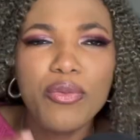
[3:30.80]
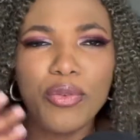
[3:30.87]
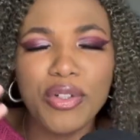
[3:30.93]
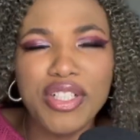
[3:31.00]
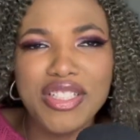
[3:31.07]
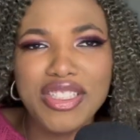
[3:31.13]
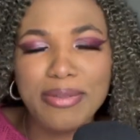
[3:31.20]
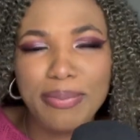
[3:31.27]

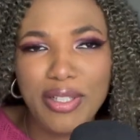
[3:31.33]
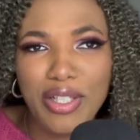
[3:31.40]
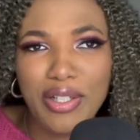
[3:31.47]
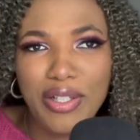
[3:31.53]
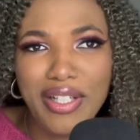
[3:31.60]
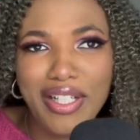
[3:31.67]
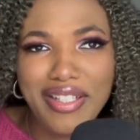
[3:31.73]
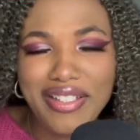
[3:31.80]
free
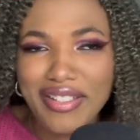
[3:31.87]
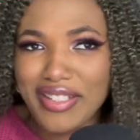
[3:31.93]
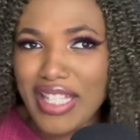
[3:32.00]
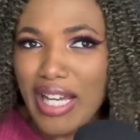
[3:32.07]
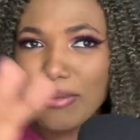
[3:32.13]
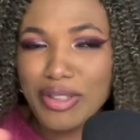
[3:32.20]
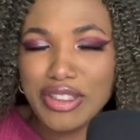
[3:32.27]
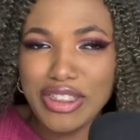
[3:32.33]
spirit
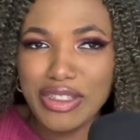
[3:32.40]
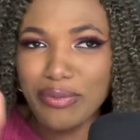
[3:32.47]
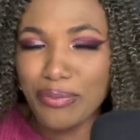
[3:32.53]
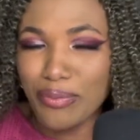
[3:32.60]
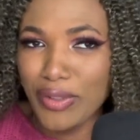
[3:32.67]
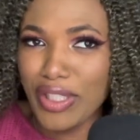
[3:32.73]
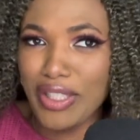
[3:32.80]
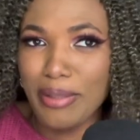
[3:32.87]
that was
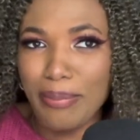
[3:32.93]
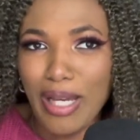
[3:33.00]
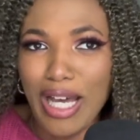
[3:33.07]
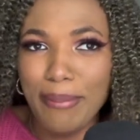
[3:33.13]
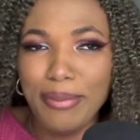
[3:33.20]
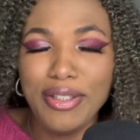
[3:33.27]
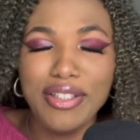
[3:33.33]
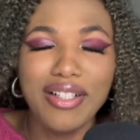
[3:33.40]
really
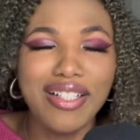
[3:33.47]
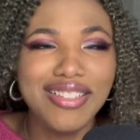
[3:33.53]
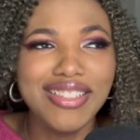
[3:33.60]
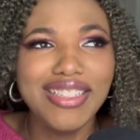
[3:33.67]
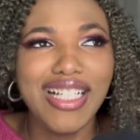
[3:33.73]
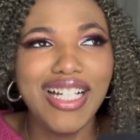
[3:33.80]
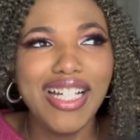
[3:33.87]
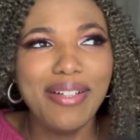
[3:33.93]
popular at
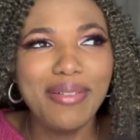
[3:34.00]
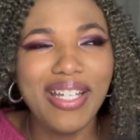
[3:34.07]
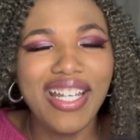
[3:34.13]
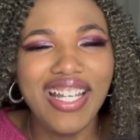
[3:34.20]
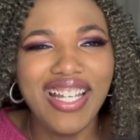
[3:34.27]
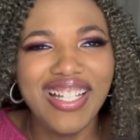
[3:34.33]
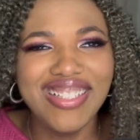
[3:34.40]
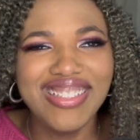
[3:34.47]
the time.
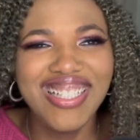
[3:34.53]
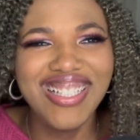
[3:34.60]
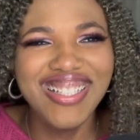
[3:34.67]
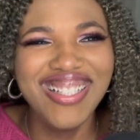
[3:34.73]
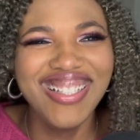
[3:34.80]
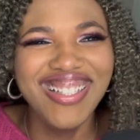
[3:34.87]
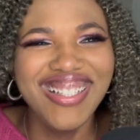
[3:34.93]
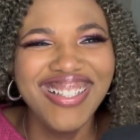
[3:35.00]
And
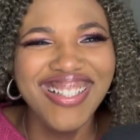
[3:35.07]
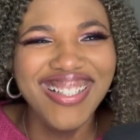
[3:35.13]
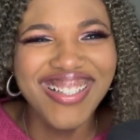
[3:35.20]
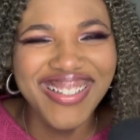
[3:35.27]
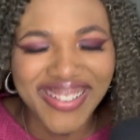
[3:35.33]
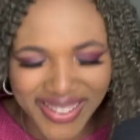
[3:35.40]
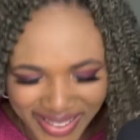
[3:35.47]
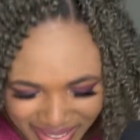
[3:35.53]

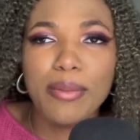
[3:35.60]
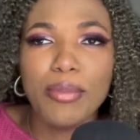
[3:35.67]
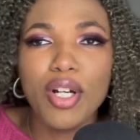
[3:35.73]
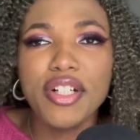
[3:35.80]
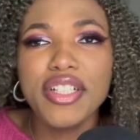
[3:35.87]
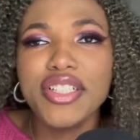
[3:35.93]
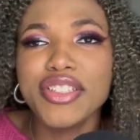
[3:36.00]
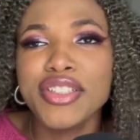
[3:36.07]
and
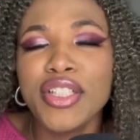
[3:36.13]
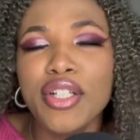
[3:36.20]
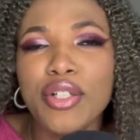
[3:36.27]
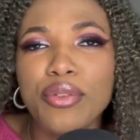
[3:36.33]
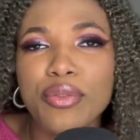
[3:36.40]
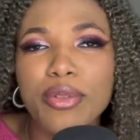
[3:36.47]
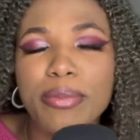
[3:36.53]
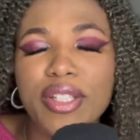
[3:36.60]
Barney is
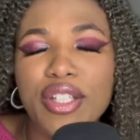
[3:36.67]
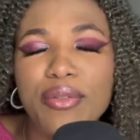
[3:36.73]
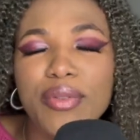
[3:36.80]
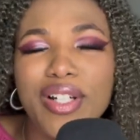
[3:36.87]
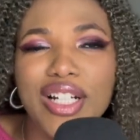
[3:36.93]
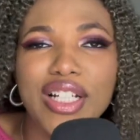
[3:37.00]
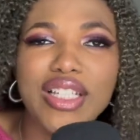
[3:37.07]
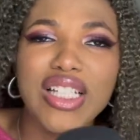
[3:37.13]
known for being
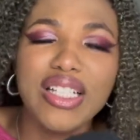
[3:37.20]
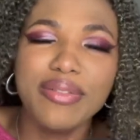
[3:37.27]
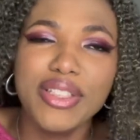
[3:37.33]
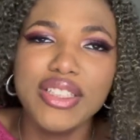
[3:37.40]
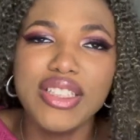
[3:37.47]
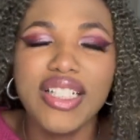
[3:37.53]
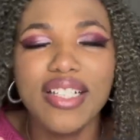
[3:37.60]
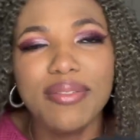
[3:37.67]
very
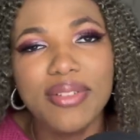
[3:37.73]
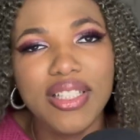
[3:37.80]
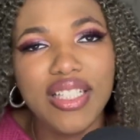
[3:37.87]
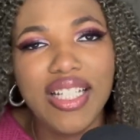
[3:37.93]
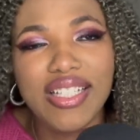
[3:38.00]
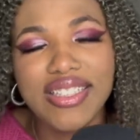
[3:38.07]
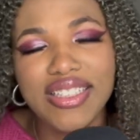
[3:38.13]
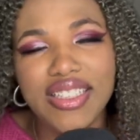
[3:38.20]

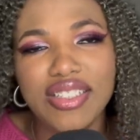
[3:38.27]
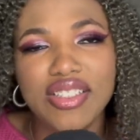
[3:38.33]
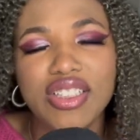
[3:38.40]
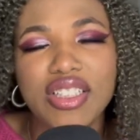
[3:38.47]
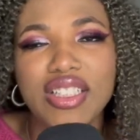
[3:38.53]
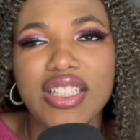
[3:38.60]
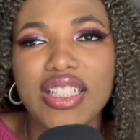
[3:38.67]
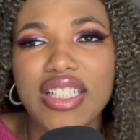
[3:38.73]
lovey-dovey and
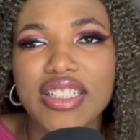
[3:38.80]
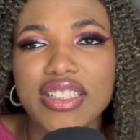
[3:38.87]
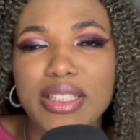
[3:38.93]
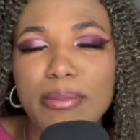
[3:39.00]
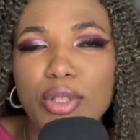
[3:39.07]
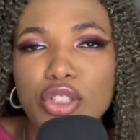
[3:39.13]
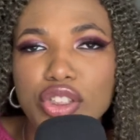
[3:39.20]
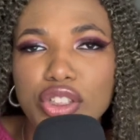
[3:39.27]
teaching kids
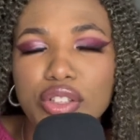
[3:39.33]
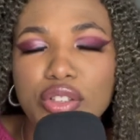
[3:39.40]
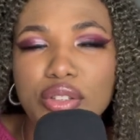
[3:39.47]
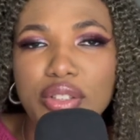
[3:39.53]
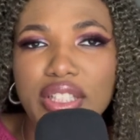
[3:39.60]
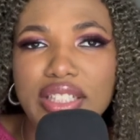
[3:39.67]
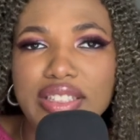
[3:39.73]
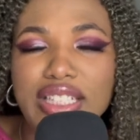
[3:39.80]

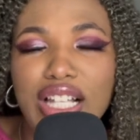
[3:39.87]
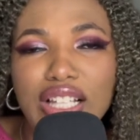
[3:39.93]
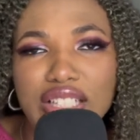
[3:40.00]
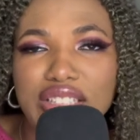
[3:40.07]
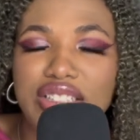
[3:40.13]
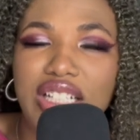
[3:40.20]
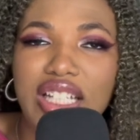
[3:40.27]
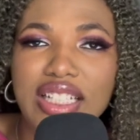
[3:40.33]
emotional
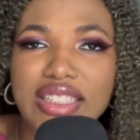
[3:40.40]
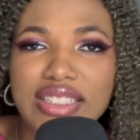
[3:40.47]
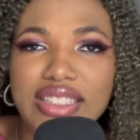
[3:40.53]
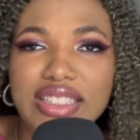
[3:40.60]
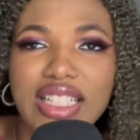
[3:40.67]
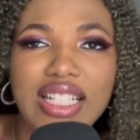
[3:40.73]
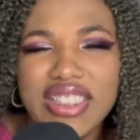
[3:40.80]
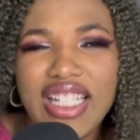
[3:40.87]

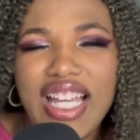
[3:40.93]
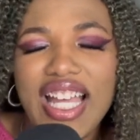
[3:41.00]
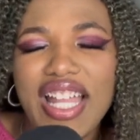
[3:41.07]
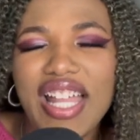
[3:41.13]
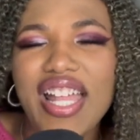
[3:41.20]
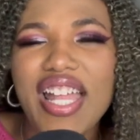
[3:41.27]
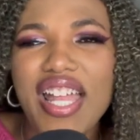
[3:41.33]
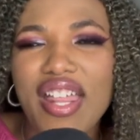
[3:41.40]
intelligence
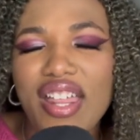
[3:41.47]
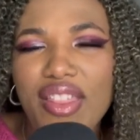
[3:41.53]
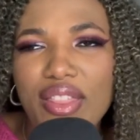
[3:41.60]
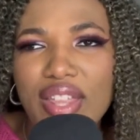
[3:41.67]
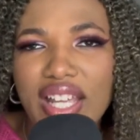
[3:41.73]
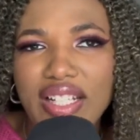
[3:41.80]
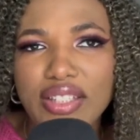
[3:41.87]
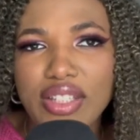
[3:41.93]
that
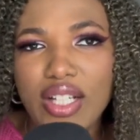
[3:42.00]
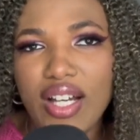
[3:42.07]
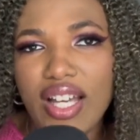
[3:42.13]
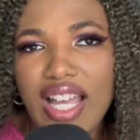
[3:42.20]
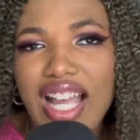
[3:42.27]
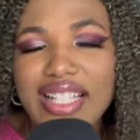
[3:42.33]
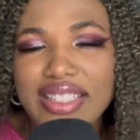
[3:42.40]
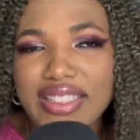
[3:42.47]
they
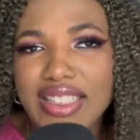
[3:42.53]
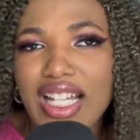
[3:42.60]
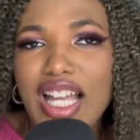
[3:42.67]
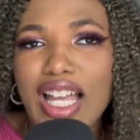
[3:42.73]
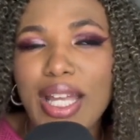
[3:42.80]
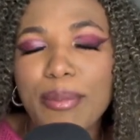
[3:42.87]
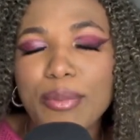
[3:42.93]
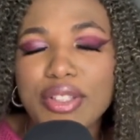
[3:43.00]
thought at the
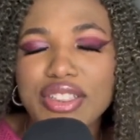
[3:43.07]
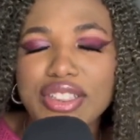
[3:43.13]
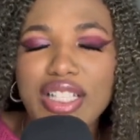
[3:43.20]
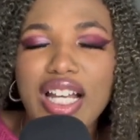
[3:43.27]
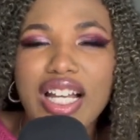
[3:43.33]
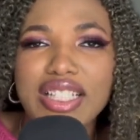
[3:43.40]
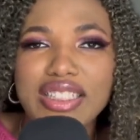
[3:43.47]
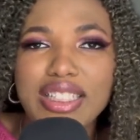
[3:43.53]
time was
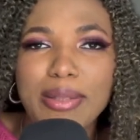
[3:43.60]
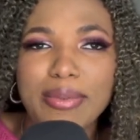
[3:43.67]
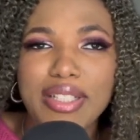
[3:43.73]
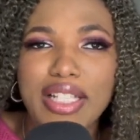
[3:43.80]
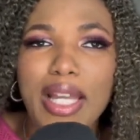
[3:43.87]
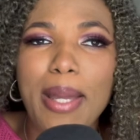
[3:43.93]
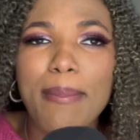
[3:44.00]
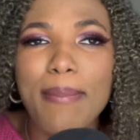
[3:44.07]
not
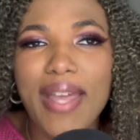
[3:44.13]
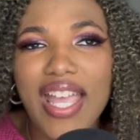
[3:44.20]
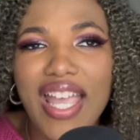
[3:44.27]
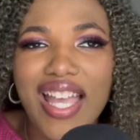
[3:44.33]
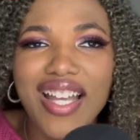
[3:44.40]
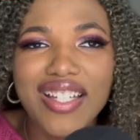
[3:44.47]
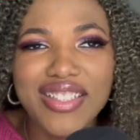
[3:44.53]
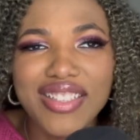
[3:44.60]
something a
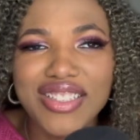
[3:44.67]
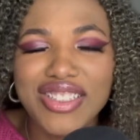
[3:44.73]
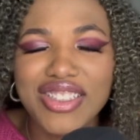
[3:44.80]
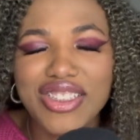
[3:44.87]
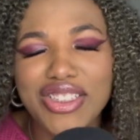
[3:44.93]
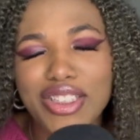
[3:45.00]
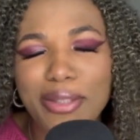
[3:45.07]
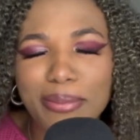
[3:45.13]
man
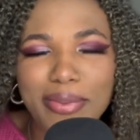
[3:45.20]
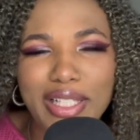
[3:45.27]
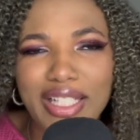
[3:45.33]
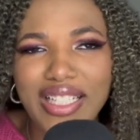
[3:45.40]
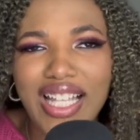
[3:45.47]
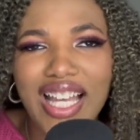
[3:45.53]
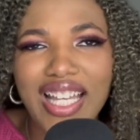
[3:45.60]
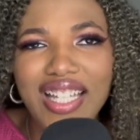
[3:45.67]
should be
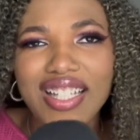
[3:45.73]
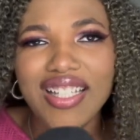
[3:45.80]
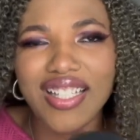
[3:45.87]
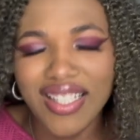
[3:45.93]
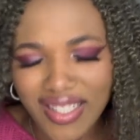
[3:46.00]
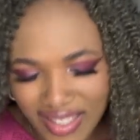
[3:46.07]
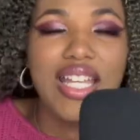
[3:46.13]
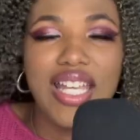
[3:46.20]
like.
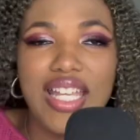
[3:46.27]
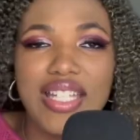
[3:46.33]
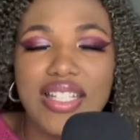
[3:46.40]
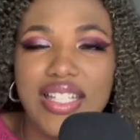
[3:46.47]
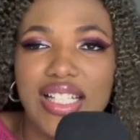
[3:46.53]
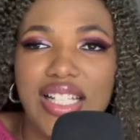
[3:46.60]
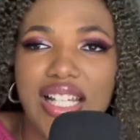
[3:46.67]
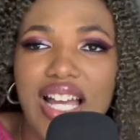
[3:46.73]
In
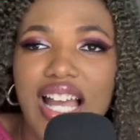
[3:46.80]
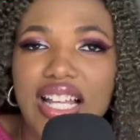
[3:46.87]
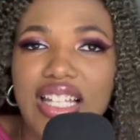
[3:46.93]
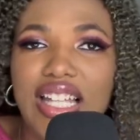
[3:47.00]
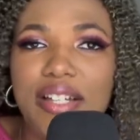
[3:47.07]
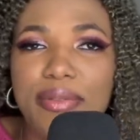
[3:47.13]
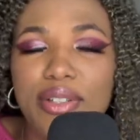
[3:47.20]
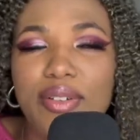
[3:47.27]
the I
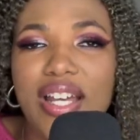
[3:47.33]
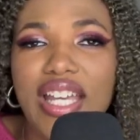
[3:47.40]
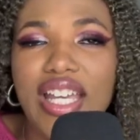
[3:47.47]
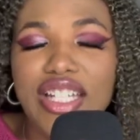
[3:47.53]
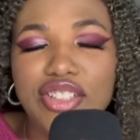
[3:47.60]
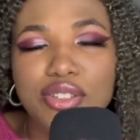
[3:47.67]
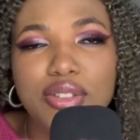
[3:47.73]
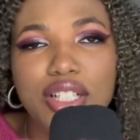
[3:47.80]
Love You, I
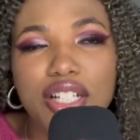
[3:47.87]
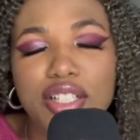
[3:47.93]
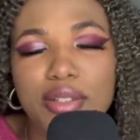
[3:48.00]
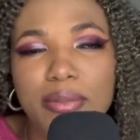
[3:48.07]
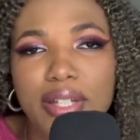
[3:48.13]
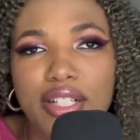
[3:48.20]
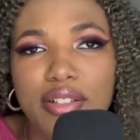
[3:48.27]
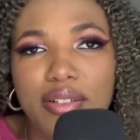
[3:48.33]
Hate You
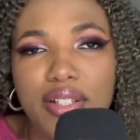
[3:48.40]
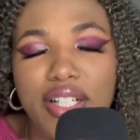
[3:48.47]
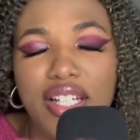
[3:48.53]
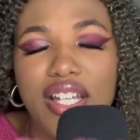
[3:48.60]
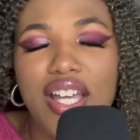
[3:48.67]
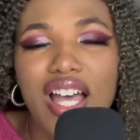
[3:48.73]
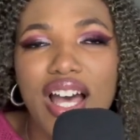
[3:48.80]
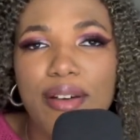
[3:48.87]

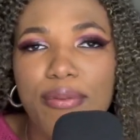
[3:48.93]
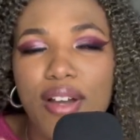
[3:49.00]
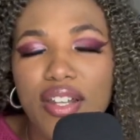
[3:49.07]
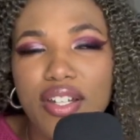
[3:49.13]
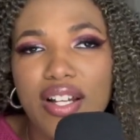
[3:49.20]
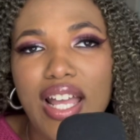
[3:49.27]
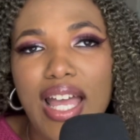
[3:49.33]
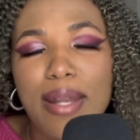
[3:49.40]
documentary, a
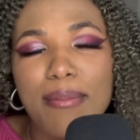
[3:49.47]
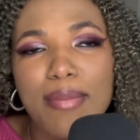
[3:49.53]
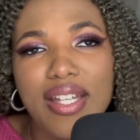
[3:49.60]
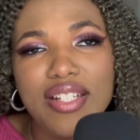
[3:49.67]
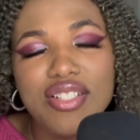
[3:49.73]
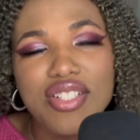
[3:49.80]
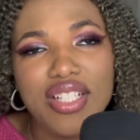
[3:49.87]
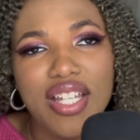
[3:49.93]
father had
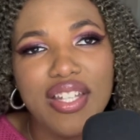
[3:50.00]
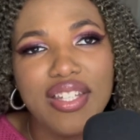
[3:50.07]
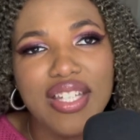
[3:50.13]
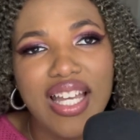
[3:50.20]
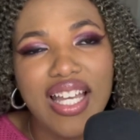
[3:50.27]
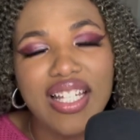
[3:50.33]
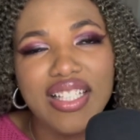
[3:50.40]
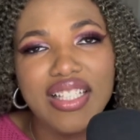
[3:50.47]
mentioned
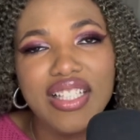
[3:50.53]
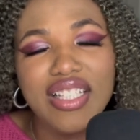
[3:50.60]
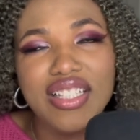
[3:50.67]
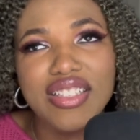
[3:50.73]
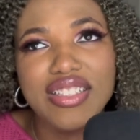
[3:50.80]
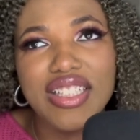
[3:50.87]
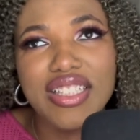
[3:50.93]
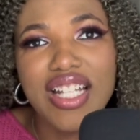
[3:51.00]
that he
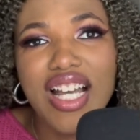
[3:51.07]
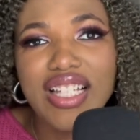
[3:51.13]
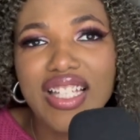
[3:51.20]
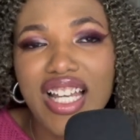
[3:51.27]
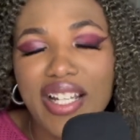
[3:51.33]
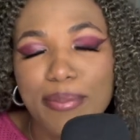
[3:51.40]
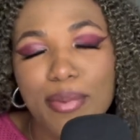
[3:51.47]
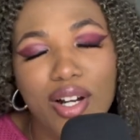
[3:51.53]
did not
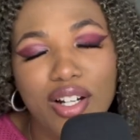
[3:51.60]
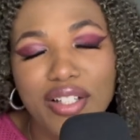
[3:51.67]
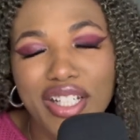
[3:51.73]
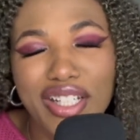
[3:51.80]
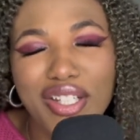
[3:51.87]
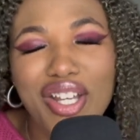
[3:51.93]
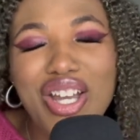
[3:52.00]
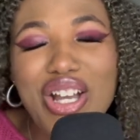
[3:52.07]
like
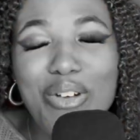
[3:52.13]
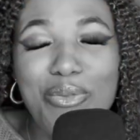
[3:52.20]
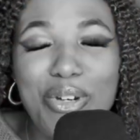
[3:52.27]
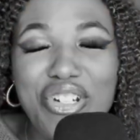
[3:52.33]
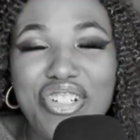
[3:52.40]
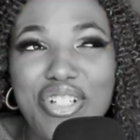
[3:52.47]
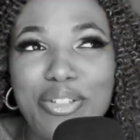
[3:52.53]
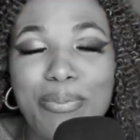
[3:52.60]
Barney,
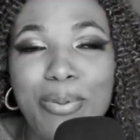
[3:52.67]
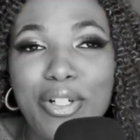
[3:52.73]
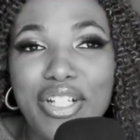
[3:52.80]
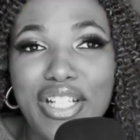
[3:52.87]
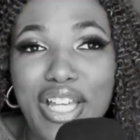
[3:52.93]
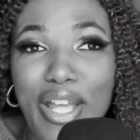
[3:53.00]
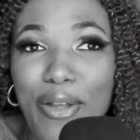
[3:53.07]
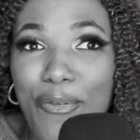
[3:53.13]
which is
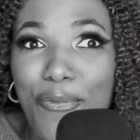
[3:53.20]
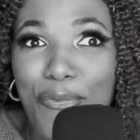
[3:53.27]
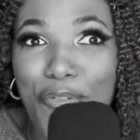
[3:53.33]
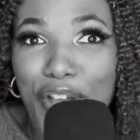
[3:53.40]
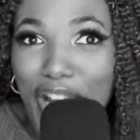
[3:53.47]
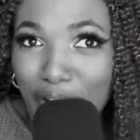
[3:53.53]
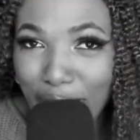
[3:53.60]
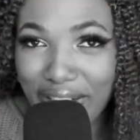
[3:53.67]
putting it
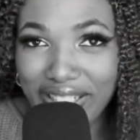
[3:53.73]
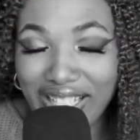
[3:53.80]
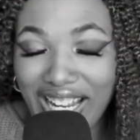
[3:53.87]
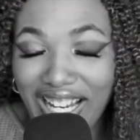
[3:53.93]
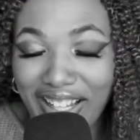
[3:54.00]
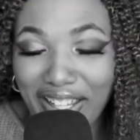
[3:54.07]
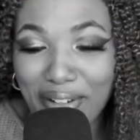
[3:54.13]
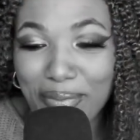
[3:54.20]
very
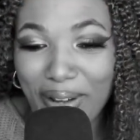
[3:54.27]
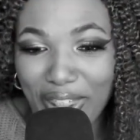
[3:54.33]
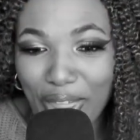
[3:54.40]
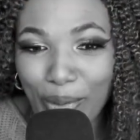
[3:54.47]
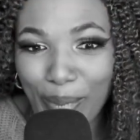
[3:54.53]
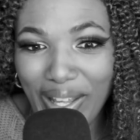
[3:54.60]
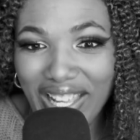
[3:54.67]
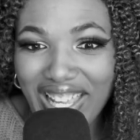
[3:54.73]
lightly, by
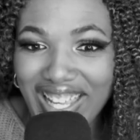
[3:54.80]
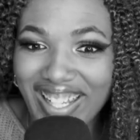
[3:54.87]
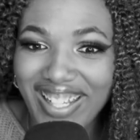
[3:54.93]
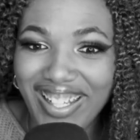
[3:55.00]
the way,